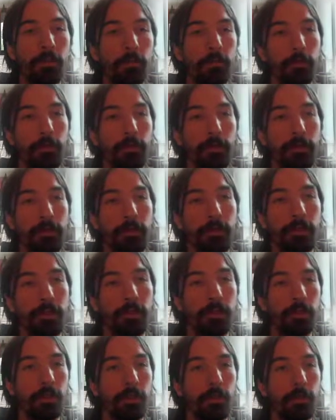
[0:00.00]
2 percent
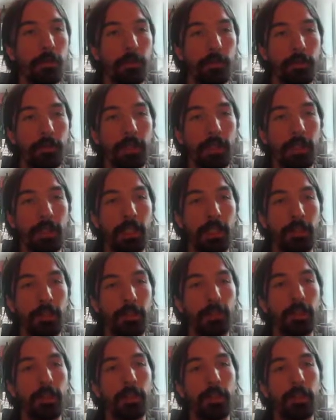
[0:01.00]
uh, percentiles.